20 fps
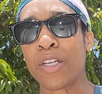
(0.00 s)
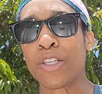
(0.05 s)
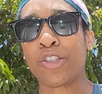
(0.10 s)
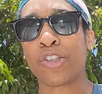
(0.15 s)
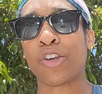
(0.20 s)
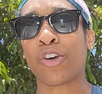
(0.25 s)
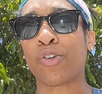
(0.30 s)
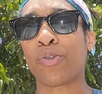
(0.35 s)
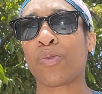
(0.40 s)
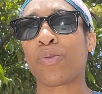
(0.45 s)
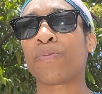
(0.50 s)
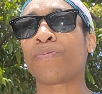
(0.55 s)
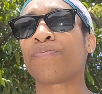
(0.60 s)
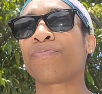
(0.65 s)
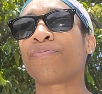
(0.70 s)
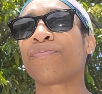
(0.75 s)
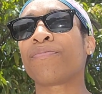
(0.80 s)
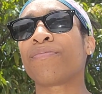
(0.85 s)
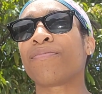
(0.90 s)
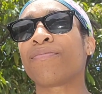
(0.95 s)
So
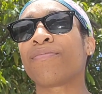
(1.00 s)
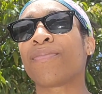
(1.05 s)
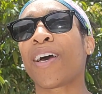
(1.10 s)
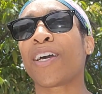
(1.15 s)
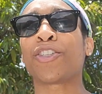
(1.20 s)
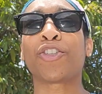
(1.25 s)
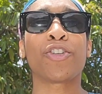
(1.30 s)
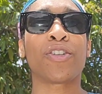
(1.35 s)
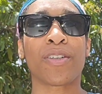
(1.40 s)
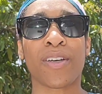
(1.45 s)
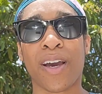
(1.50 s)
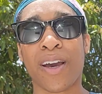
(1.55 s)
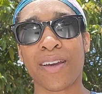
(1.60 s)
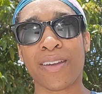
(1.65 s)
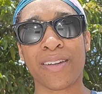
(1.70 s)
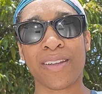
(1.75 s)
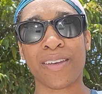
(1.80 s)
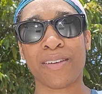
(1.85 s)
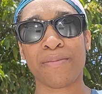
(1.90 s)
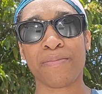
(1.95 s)
I should have
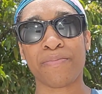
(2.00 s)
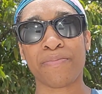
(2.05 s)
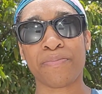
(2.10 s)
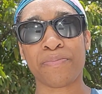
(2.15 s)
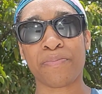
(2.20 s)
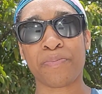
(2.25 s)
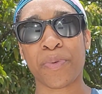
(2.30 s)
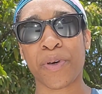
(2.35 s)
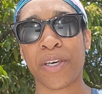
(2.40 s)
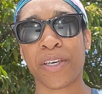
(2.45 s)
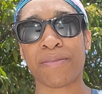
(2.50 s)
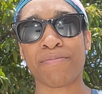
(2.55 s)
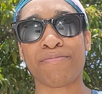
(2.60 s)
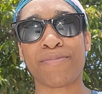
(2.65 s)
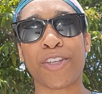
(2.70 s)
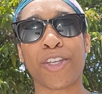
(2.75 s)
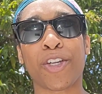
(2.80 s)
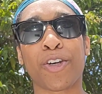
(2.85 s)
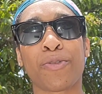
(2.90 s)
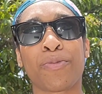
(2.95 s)
gotten it. But,
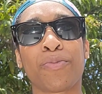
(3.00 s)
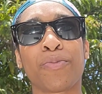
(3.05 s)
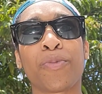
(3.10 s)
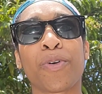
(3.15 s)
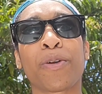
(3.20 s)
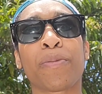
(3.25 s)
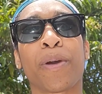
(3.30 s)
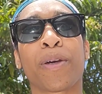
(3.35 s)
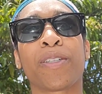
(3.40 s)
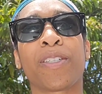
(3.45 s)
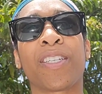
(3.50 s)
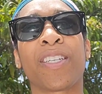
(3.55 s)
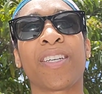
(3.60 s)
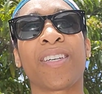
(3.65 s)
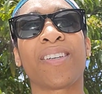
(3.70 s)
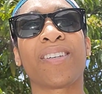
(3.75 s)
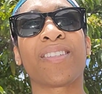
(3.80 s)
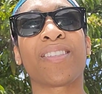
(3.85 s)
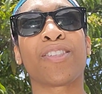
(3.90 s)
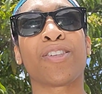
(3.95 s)
you know, we're about to
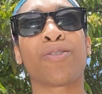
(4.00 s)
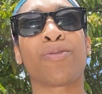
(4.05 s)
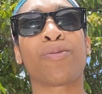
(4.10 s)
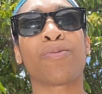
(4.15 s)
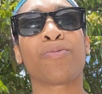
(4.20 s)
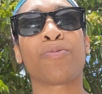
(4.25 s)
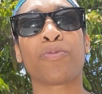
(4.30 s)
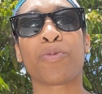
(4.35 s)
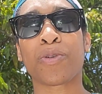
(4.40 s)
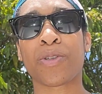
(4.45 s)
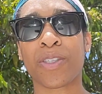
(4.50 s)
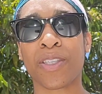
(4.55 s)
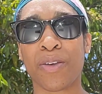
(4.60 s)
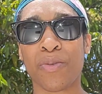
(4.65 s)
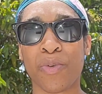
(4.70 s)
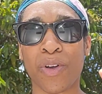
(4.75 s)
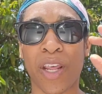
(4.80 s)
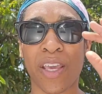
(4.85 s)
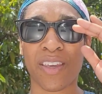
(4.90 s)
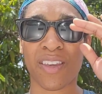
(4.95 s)
eat, so we'll see
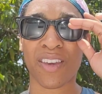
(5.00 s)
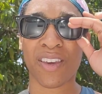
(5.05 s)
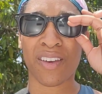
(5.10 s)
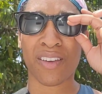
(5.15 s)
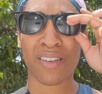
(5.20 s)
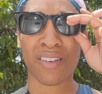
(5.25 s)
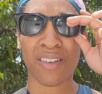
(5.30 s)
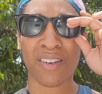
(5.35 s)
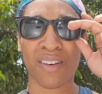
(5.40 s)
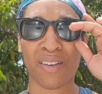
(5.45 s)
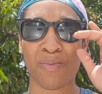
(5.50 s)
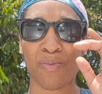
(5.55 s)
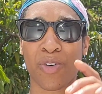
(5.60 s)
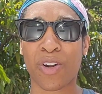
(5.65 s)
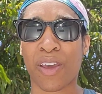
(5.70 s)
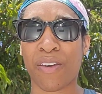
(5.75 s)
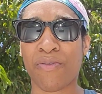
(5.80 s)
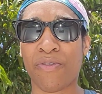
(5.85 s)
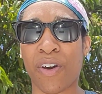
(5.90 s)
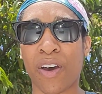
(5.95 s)
what I get,
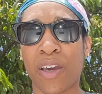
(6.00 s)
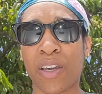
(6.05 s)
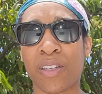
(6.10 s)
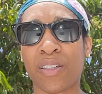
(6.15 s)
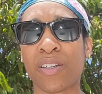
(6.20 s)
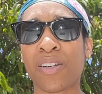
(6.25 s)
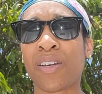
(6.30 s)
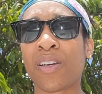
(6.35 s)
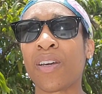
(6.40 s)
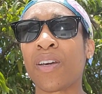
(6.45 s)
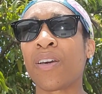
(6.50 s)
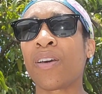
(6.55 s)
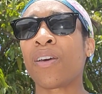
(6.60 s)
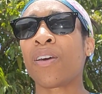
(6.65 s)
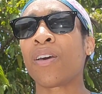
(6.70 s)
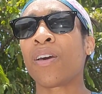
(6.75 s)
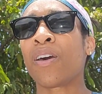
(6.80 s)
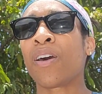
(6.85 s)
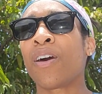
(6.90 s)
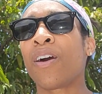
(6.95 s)
what I find.
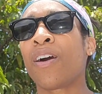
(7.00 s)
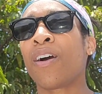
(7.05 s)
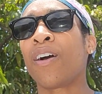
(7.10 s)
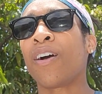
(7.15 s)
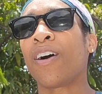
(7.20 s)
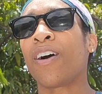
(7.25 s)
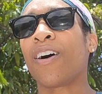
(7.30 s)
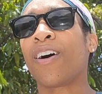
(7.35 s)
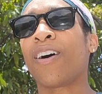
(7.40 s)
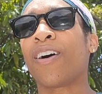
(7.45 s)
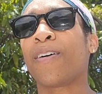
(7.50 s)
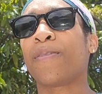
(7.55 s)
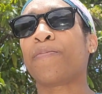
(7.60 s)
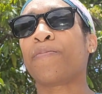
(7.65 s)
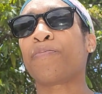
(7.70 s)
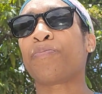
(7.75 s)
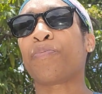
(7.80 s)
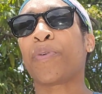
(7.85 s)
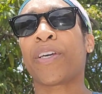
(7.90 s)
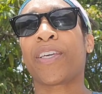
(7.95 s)

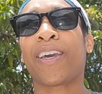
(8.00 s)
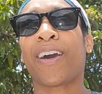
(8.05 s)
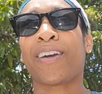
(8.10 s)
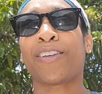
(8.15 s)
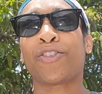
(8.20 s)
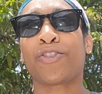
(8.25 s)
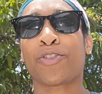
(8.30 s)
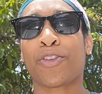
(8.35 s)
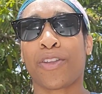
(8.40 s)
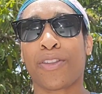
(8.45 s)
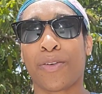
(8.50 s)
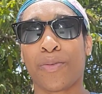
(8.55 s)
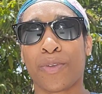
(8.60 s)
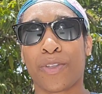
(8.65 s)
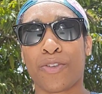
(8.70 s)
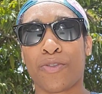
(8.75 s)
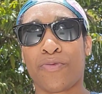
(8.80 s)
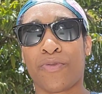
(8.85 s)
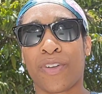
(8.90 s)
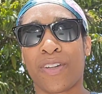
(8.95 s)
But yeah, I just thought that
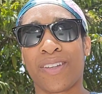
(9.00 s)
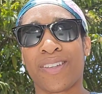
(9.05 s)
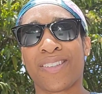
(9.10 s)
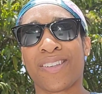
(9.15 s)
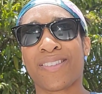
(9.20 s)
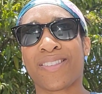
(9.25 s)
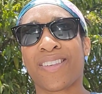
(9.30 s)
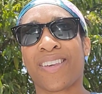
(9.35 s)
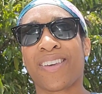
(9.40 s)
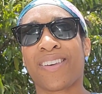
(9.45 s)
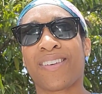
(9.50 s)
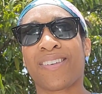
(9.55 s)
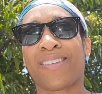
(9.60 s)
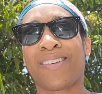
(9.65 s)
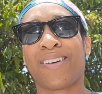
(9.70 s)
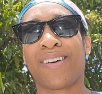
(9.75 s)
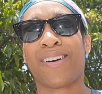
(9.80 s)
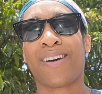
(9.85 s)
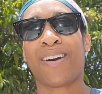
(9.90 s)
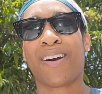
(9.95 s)
was so funny because I was like,
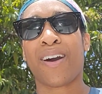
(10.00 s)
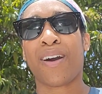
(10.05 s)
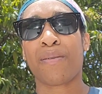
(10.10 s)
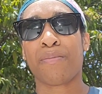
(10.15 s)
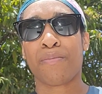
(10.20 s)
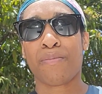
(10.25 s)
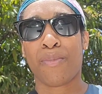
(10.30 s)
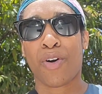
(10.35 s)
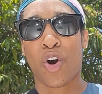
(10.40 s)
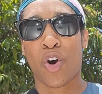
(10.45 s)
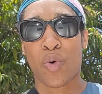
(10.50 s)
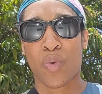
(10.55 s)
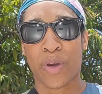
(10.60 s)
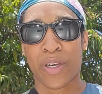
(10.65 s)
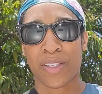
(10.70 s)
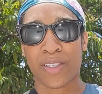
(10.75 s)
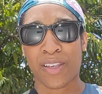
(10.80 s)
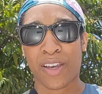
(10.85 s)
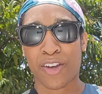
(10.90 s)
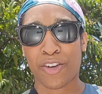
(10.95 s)
I'm
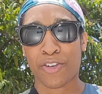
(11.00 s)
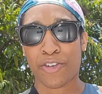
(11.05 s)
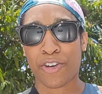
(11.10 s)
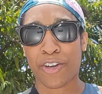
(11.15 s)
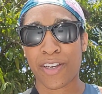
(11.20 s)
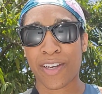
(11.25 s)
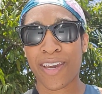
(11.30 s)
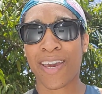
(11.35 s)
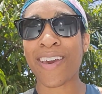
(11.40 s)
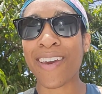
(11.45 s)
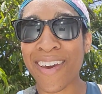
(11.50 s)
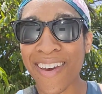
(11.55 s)
always hungry.